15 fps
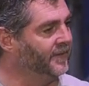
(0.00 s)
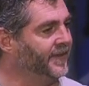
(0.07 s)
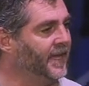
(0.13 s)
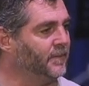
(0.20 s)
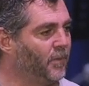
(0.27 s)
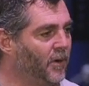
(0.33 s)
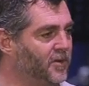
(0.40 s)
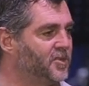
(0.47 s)
and
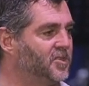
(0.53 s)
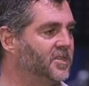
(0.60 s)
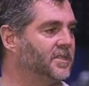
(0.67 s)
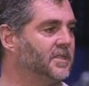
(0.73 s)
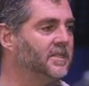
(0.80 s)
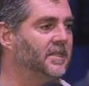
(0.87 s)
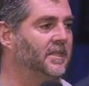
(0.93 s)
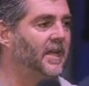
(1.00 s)
that
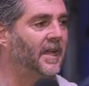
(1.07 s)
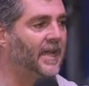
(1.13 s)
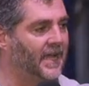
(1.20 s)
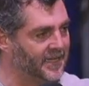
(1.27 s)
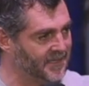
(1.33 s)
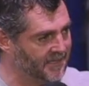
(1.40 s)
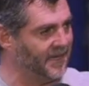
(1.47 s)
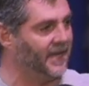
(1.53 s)
posture's
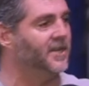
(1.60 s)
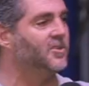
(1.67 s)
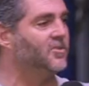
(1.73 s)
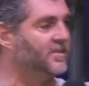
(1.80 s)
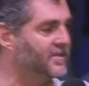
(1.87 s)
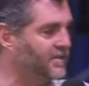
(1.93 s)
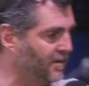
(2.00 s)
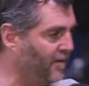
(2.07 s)
as
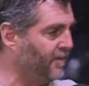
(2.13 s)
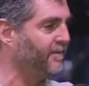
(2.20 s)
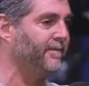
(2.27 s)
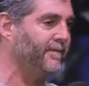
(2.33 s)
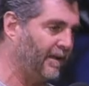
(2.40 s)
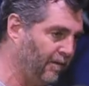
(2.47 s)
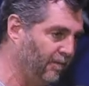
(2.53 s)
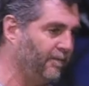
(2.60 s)
dangerous
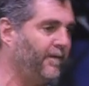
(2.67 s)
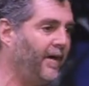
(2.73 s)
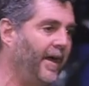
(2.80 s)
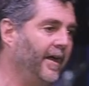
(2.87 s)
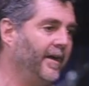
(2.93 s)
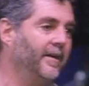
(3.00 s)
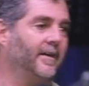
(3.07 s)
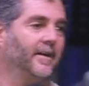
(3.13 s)
of
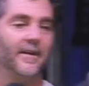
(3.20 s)
hellfire